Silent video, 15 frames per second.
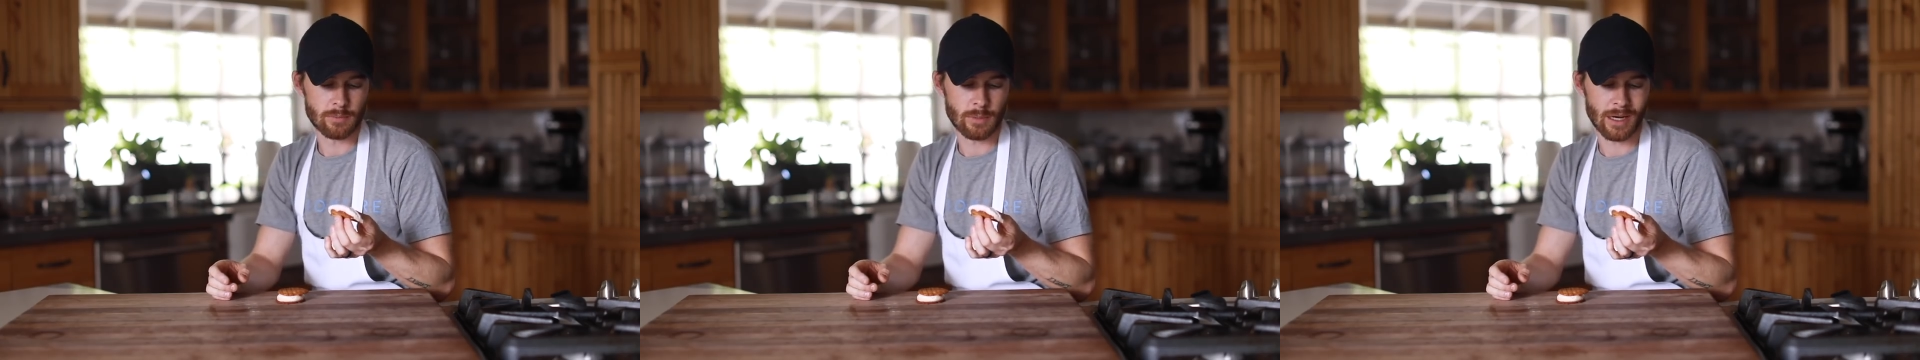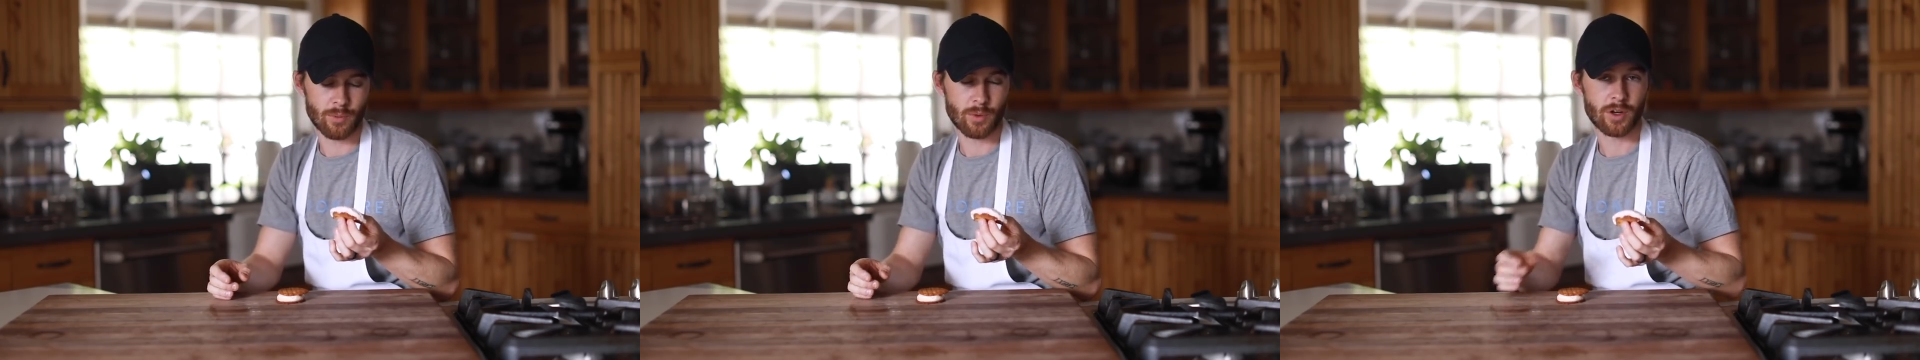
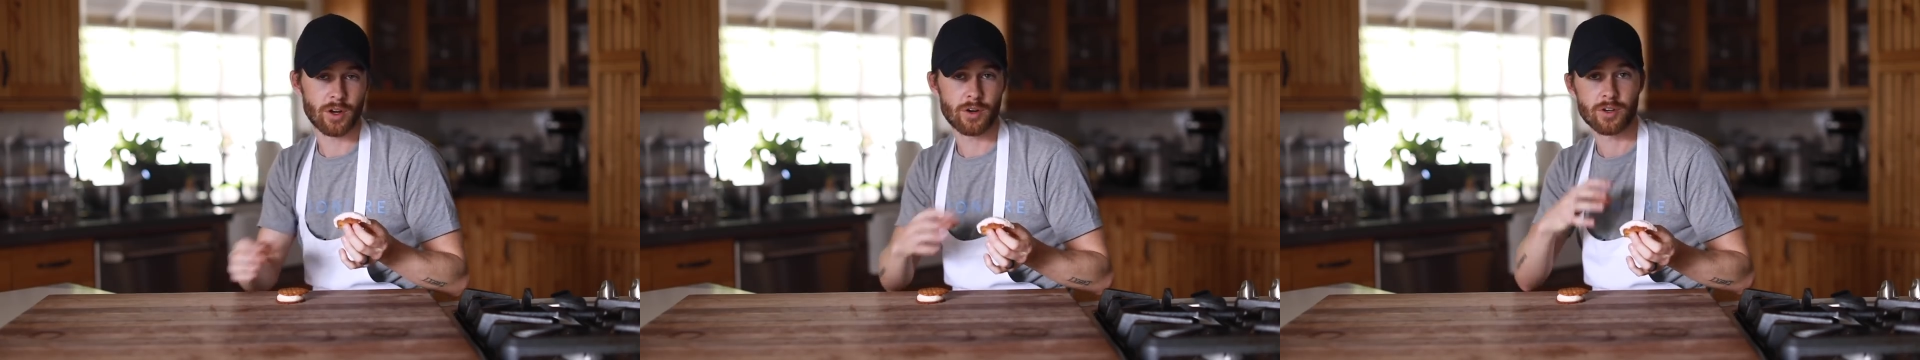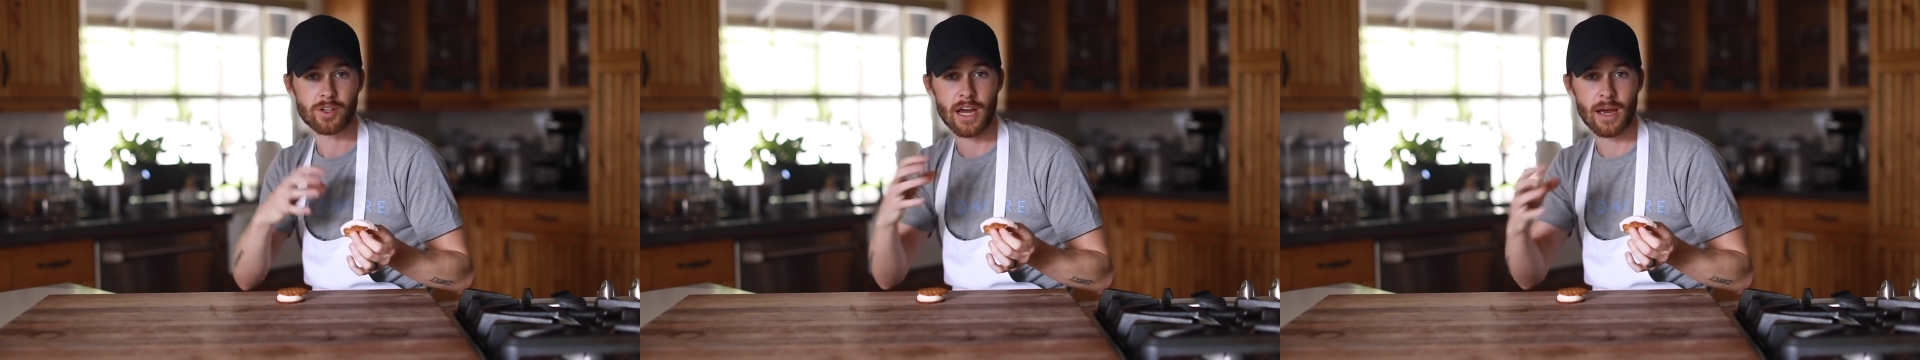But when
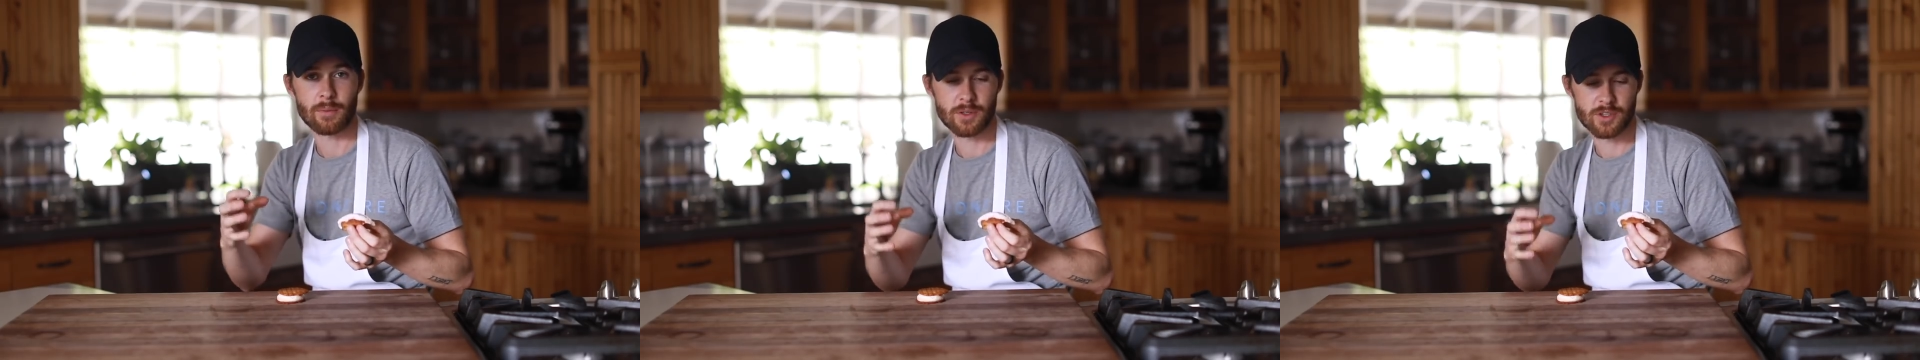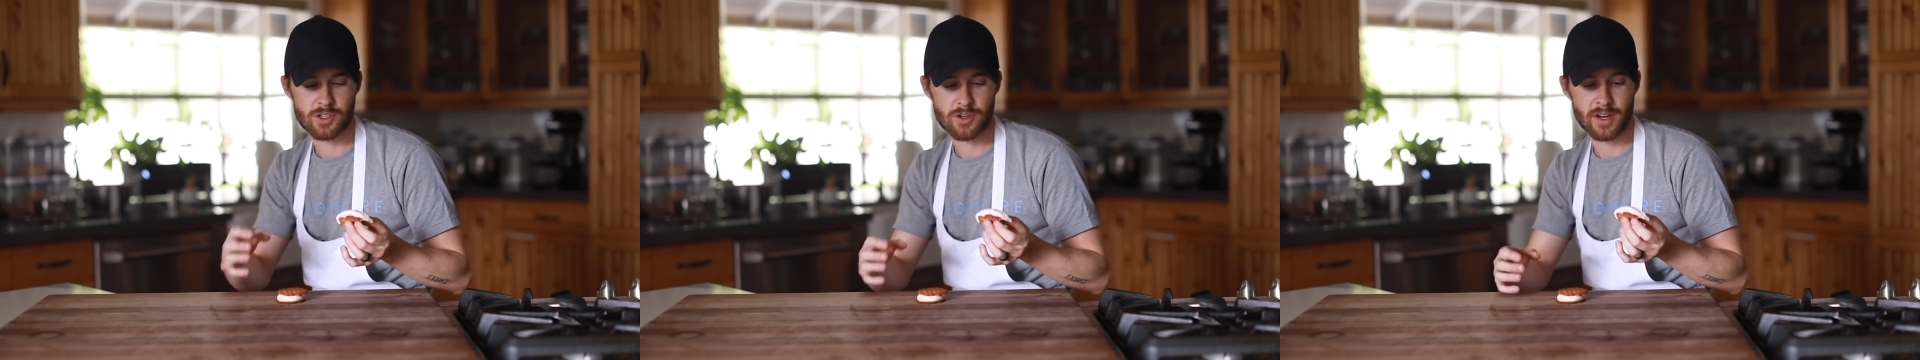you're under time
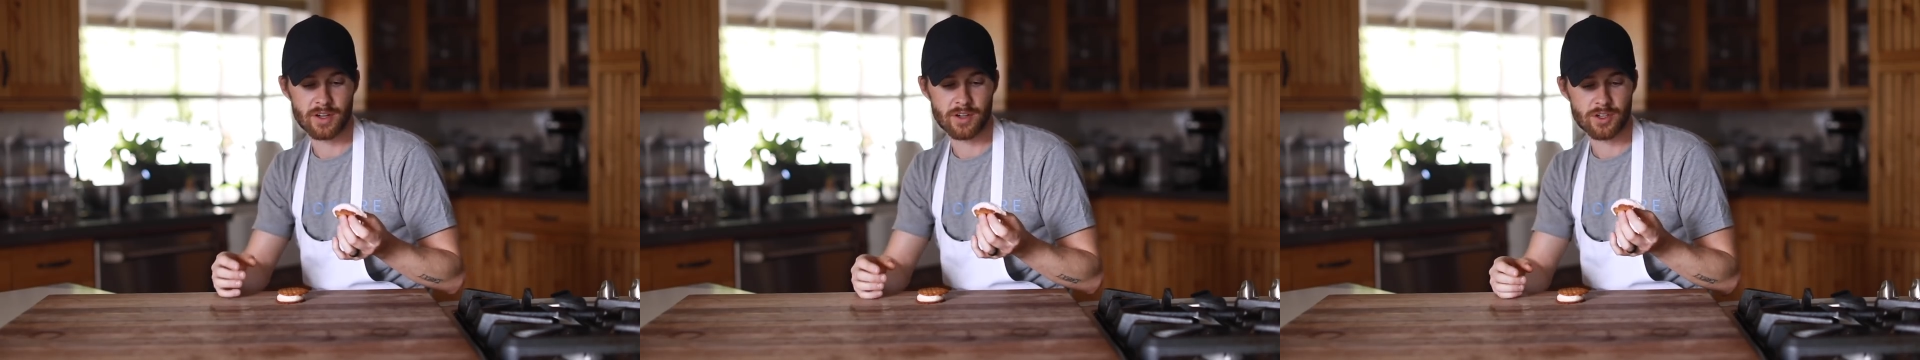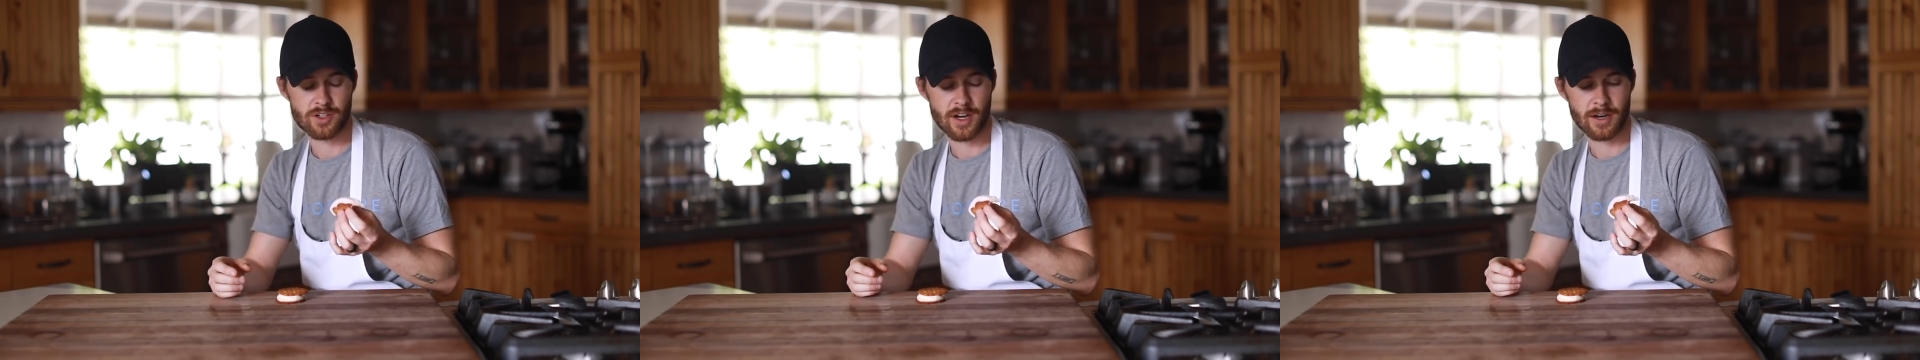constraint
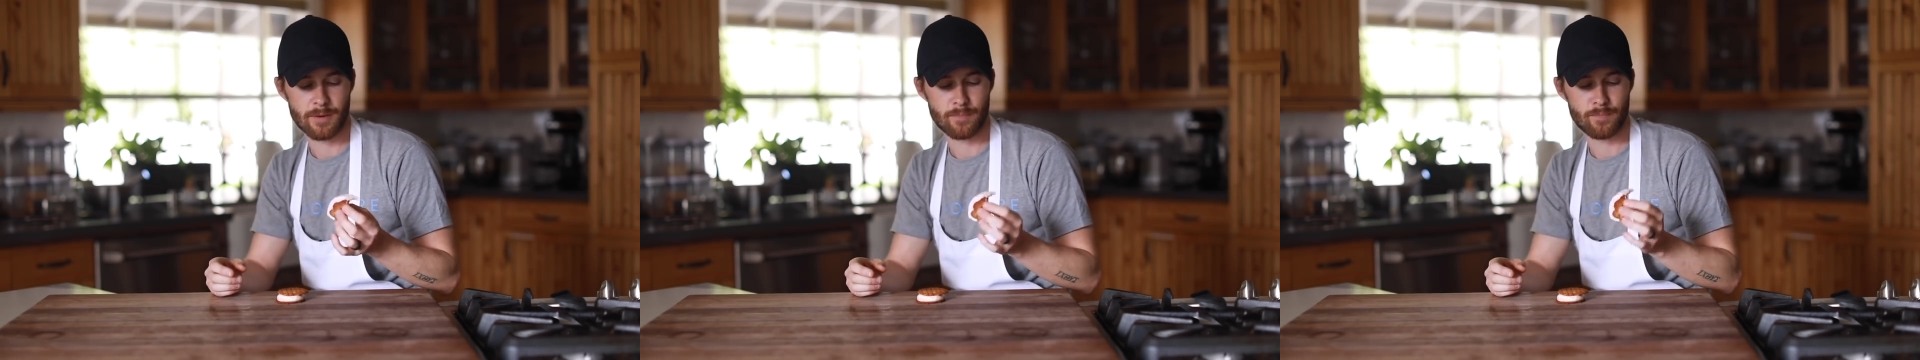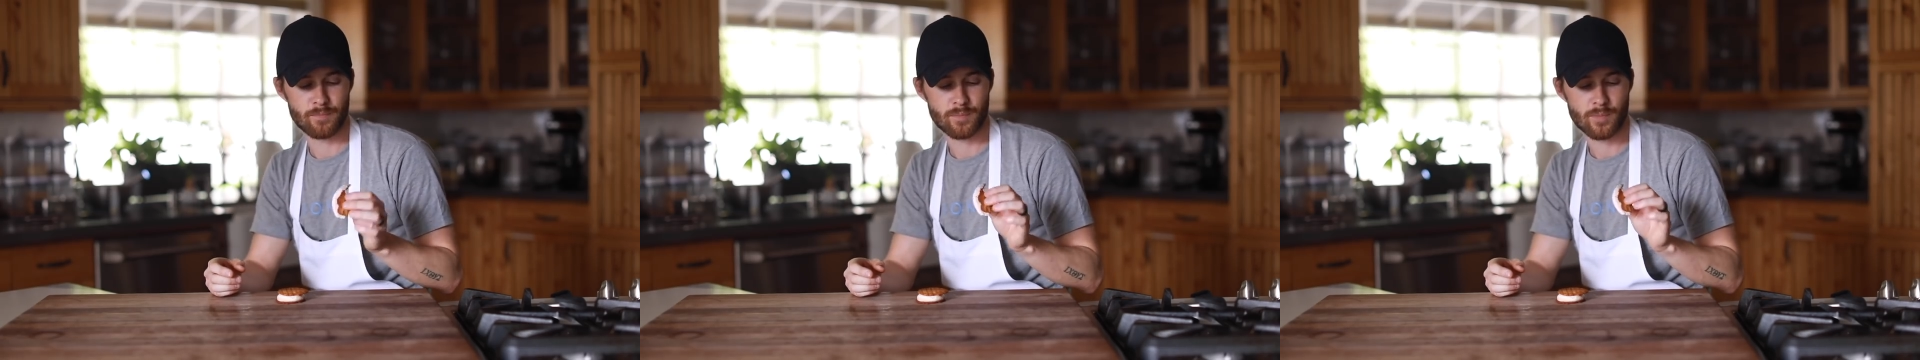and you're trying to